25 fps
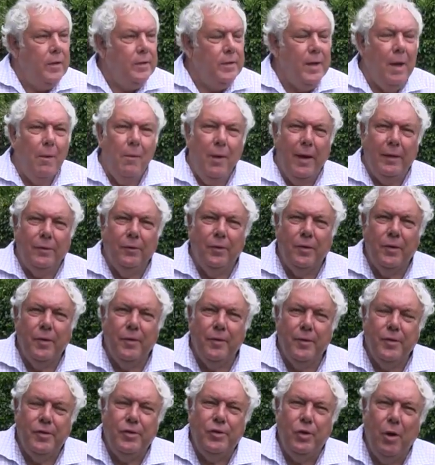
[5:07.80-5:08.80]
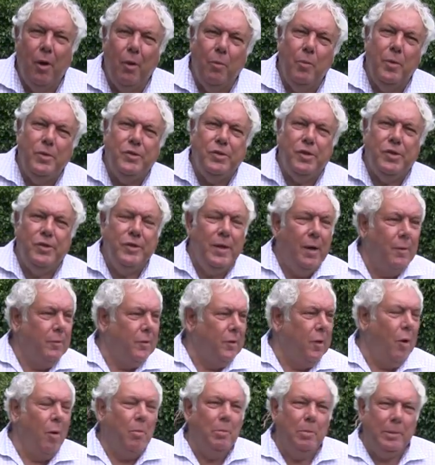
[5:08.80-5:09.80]
Now I look at the job which is now
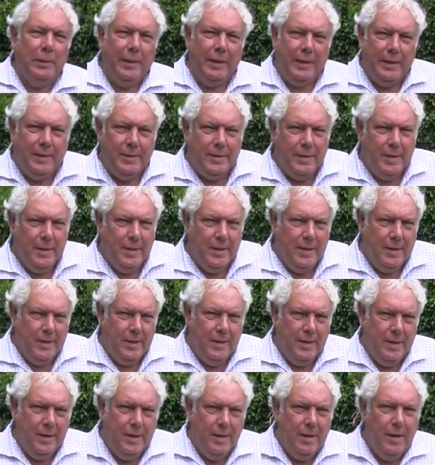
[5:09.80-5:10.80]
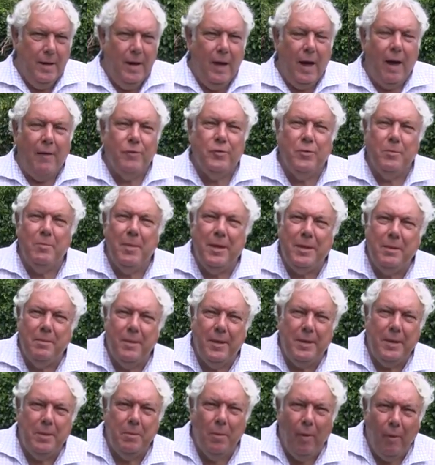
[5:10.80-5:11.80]
complete, after
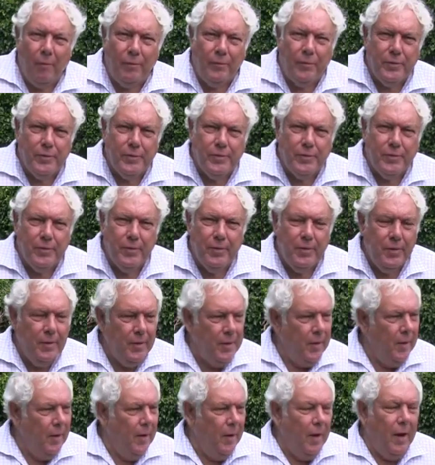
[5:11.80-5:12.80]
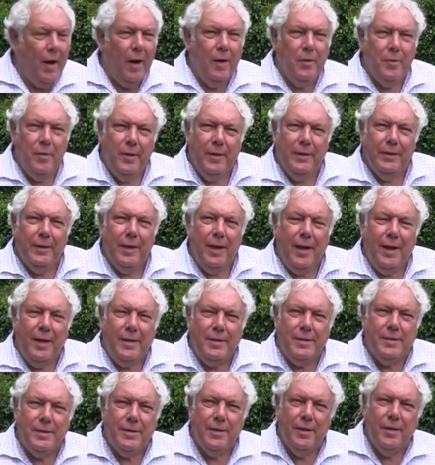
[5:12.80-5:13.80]
many months, I
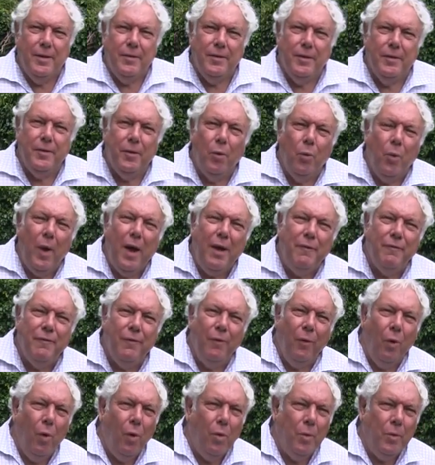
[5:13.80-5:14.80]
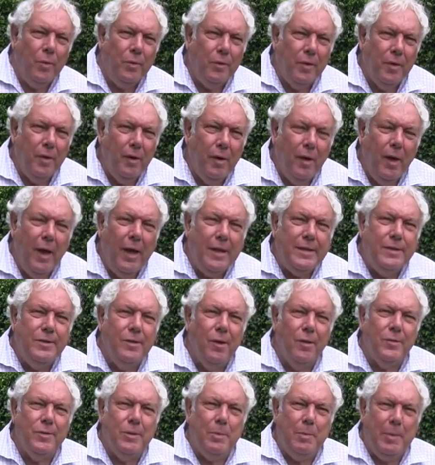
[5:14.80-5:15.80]
realise that the way forward is
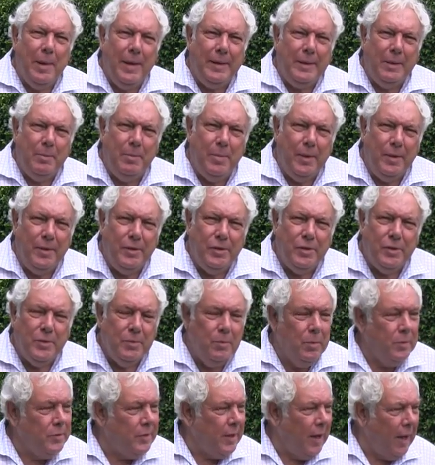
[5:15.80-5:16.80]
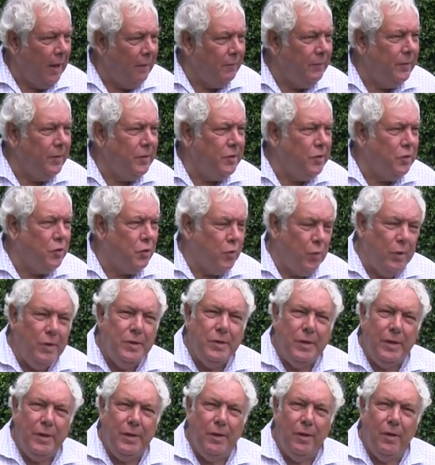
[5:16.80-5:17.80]
not to penny pinch, but to have this
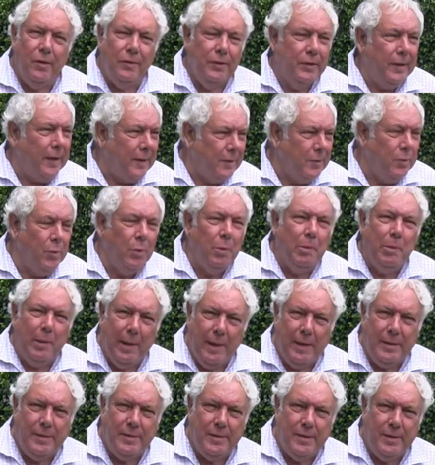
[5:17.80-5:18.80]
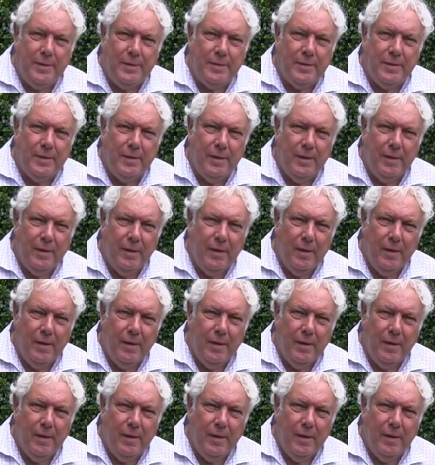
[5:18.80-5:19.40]
treated on an annual basis.